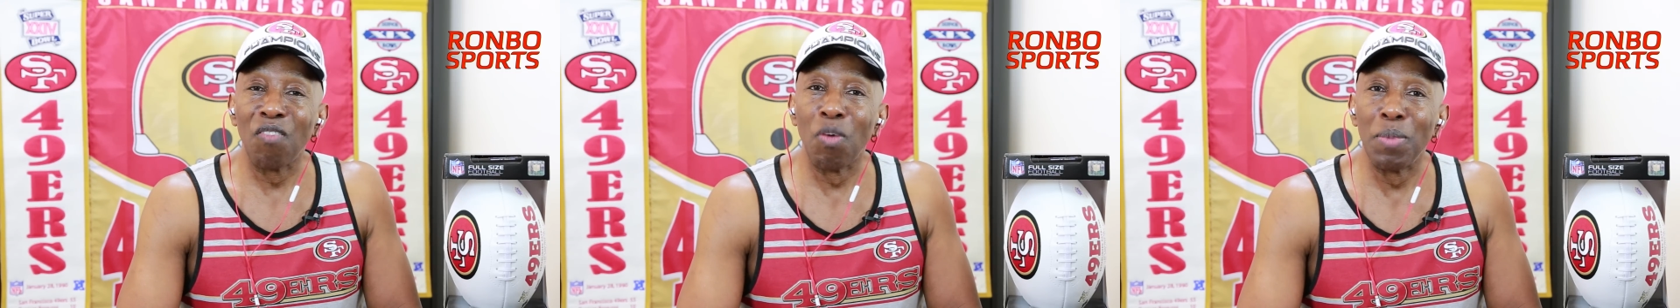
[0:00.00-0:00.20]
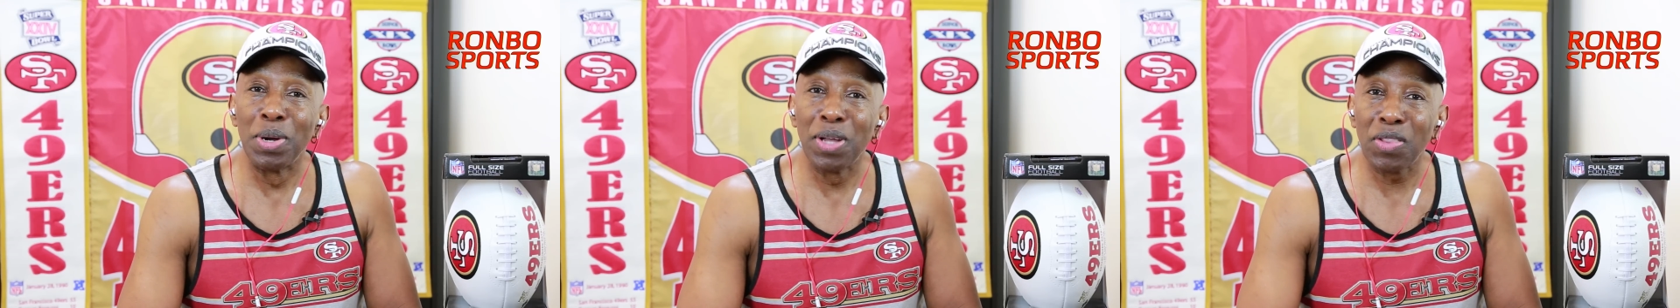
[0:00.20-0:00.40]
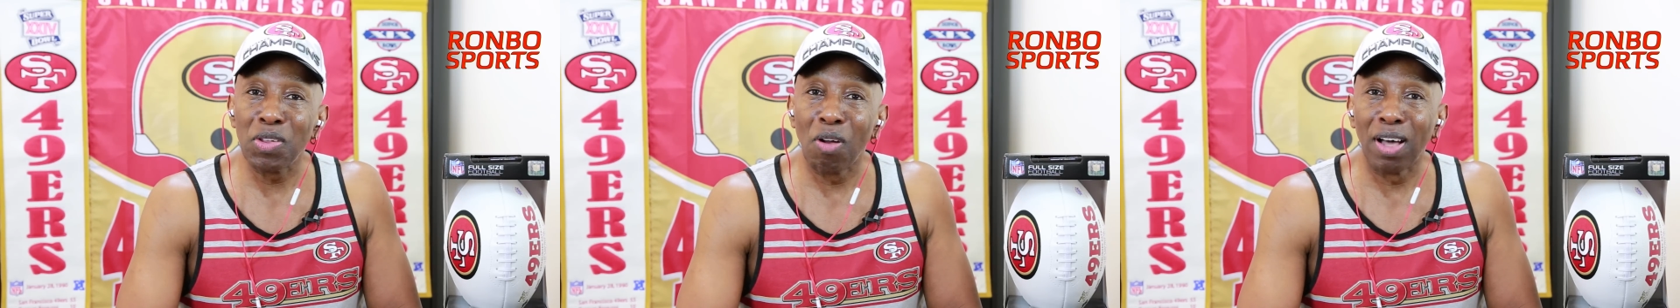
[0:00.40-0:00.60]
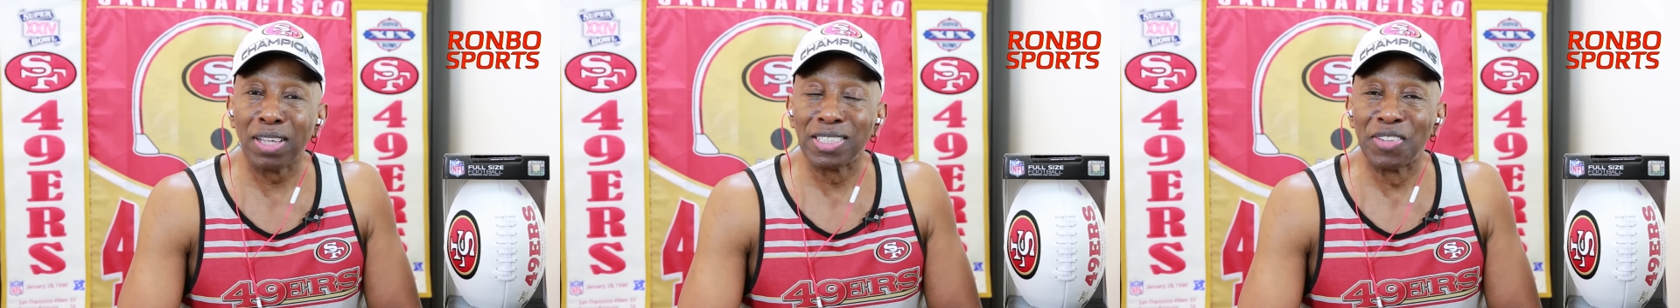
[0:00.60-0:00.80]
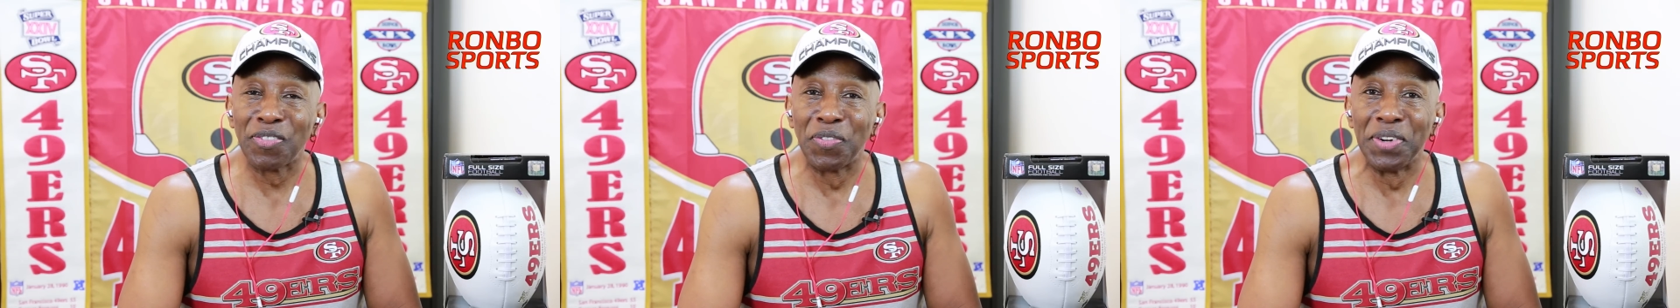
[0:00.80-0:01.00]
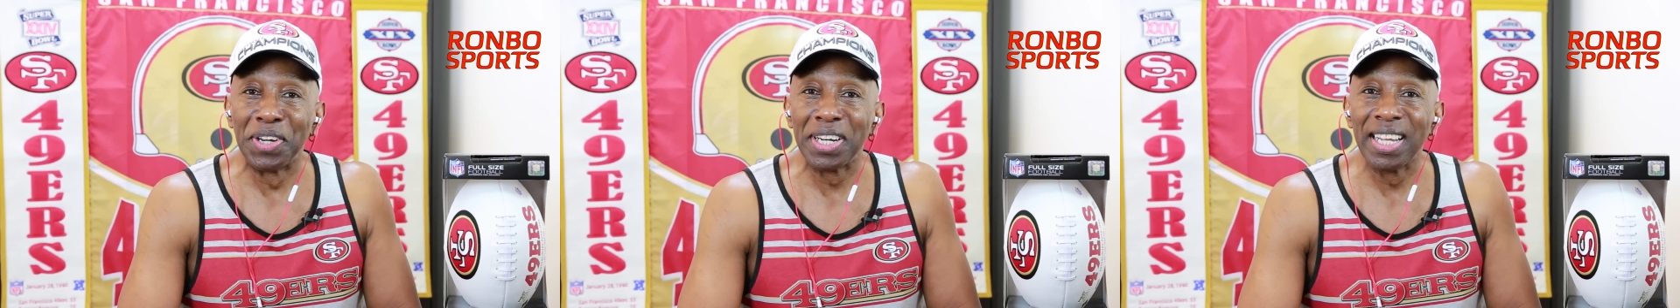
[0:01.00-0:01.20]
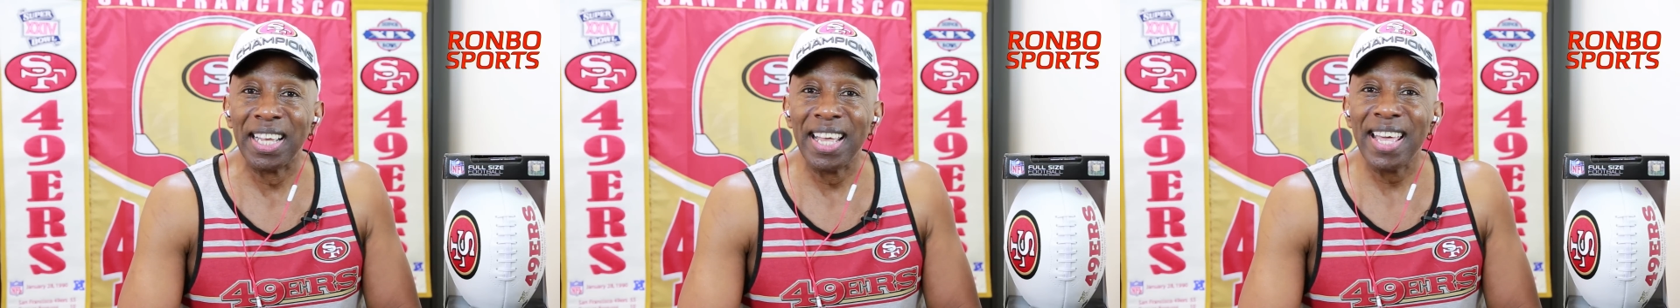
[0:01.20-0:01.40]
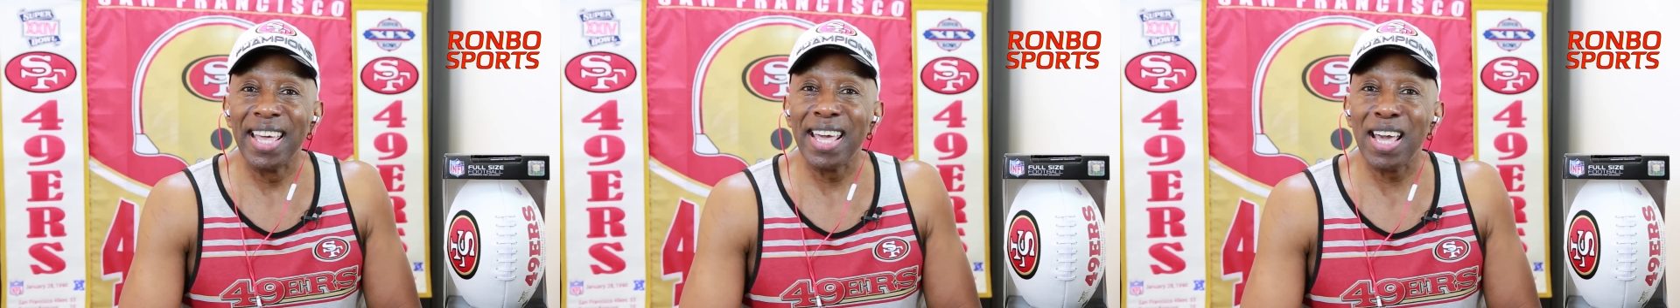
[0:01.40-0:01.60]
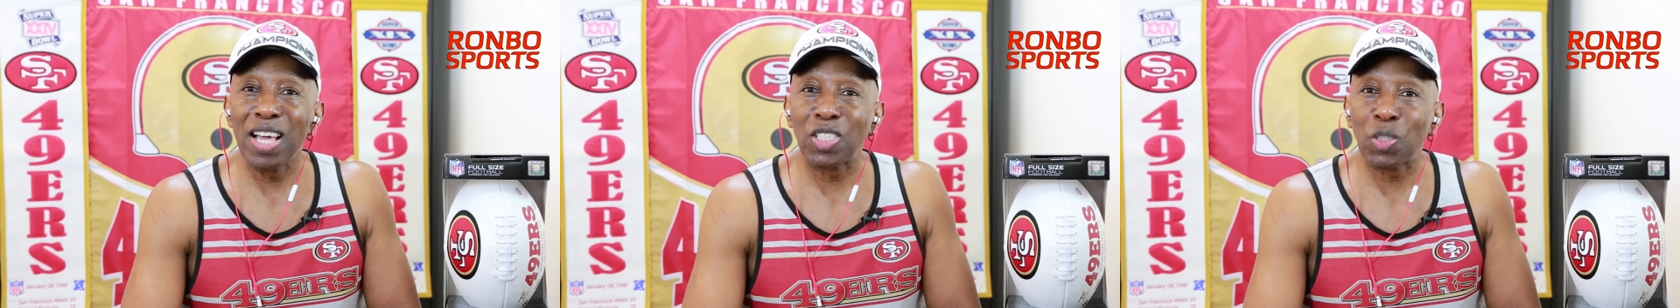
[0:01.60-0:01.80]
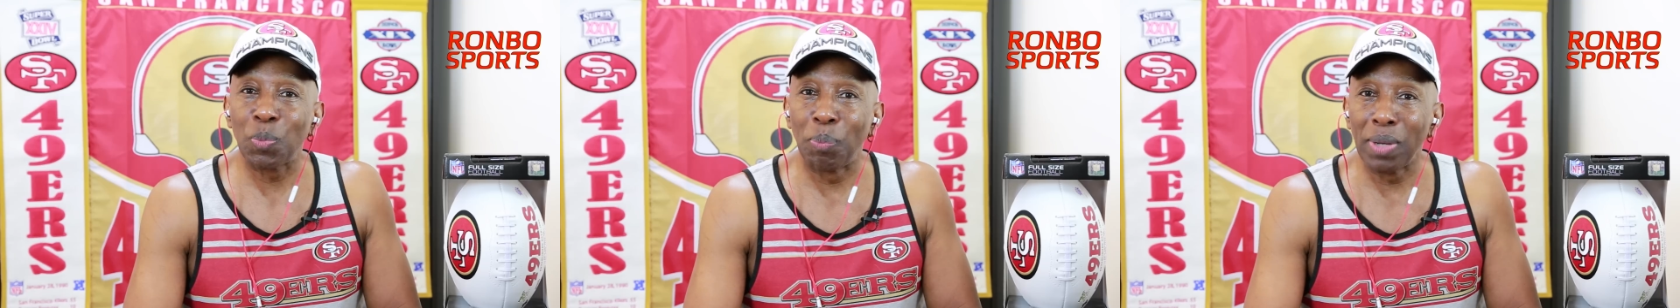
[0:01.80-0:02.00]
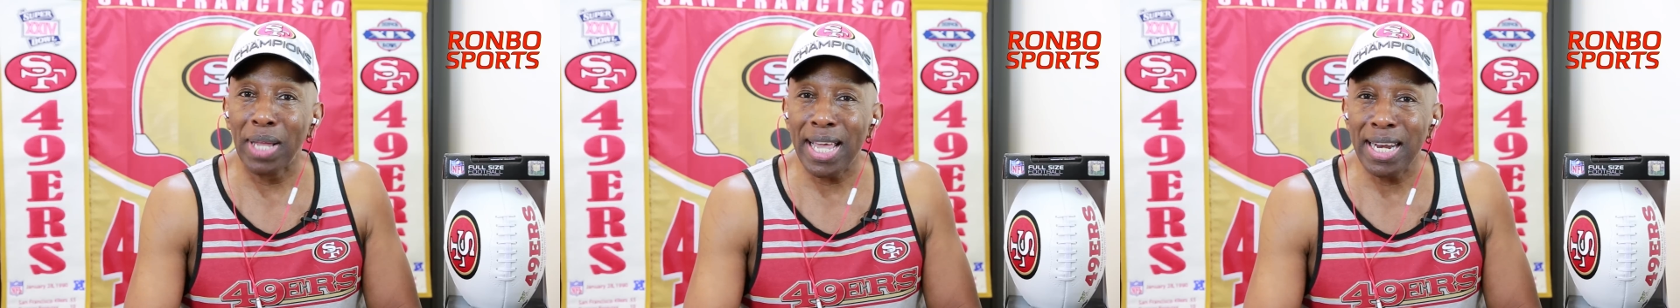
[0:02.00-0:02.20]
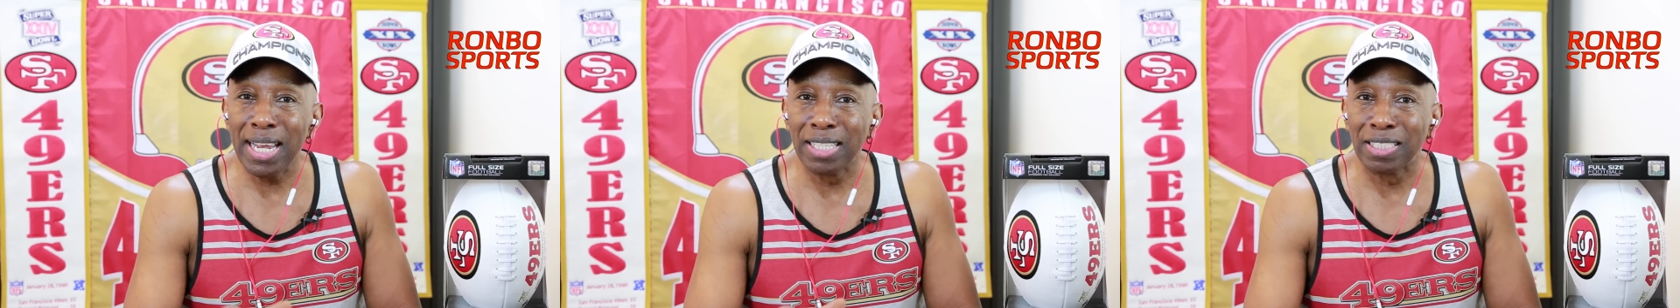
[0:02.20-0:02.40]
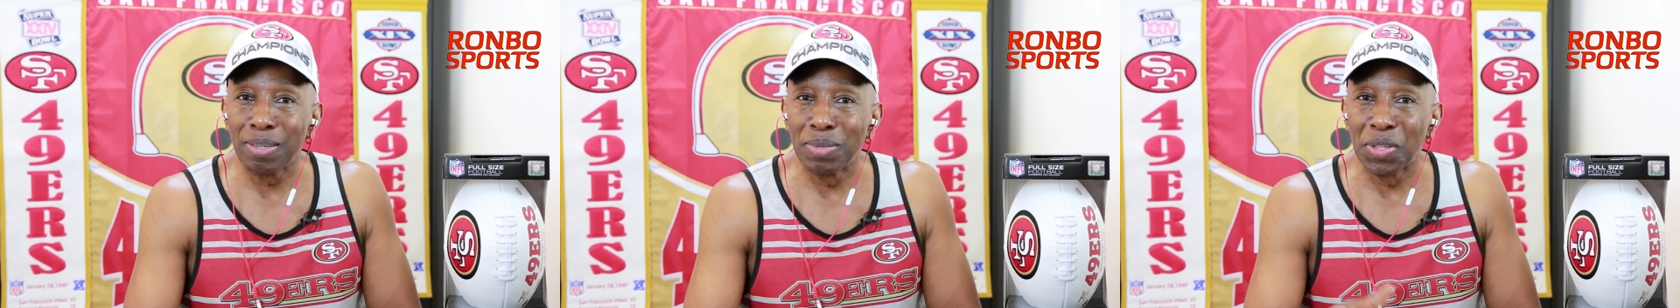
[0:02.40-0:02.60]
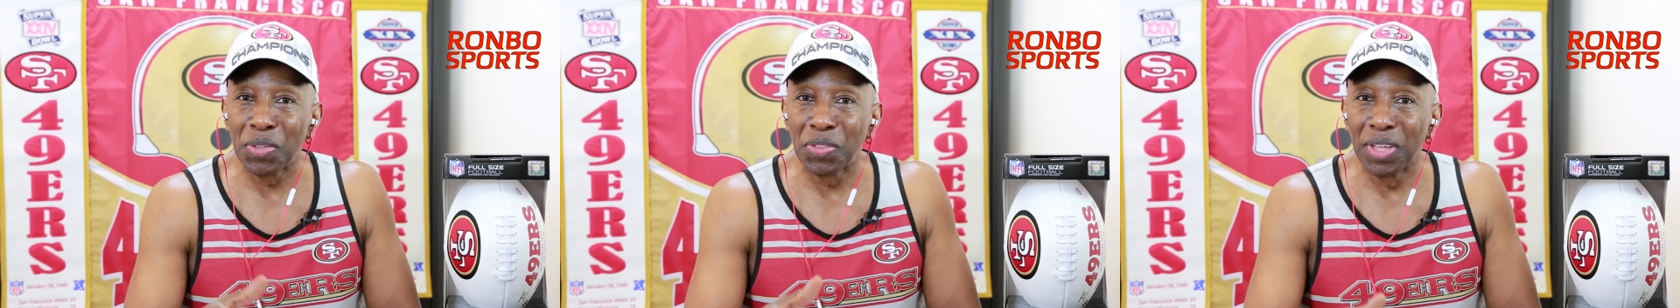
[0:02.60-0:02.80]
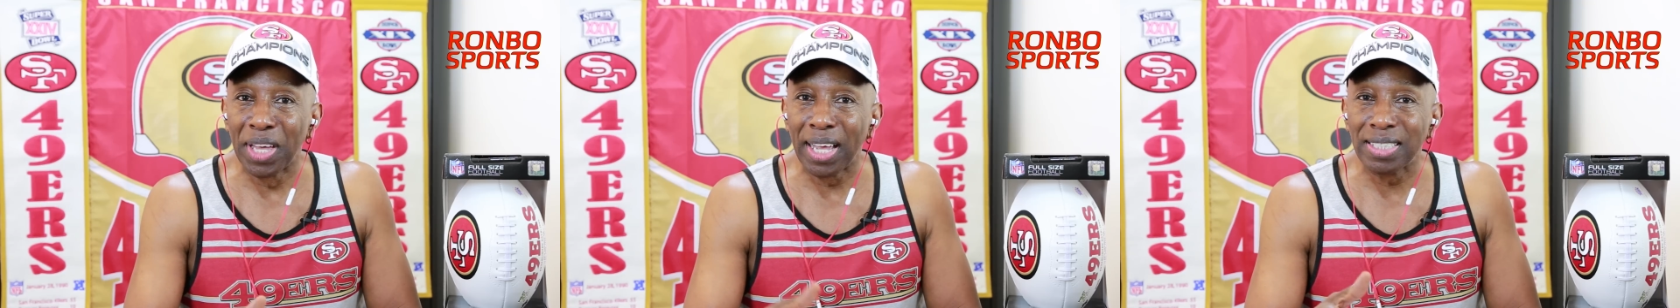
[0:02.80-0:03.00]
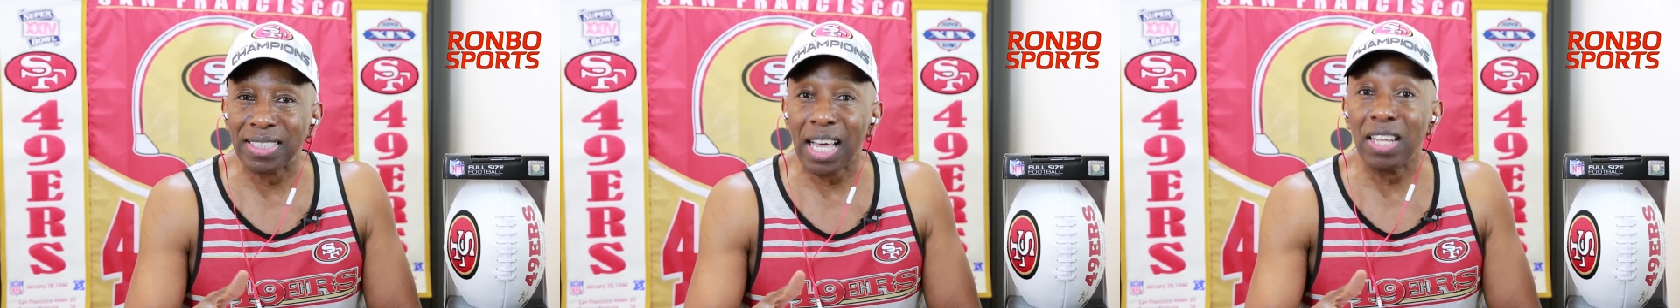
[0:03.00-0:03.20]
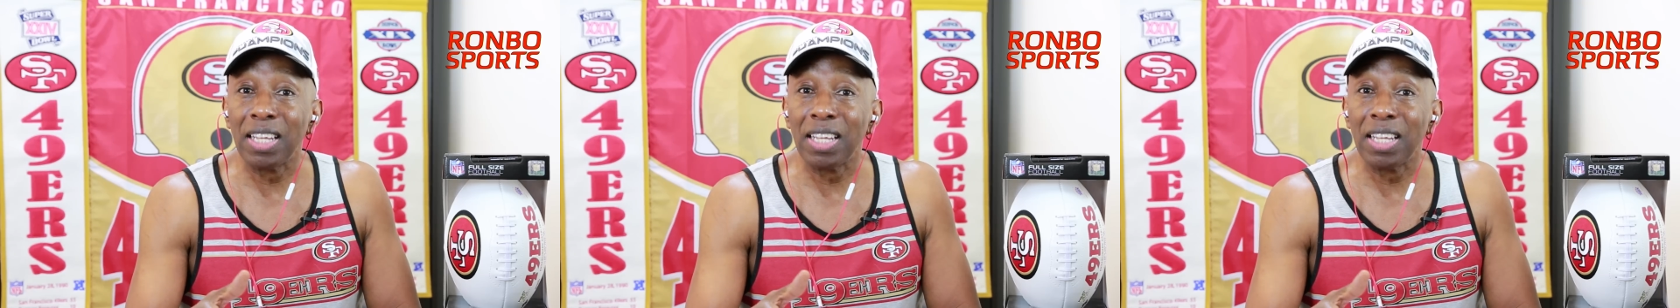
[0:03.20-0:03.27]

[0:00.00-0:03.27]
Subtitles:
from another Aussie friend explaining some of the things.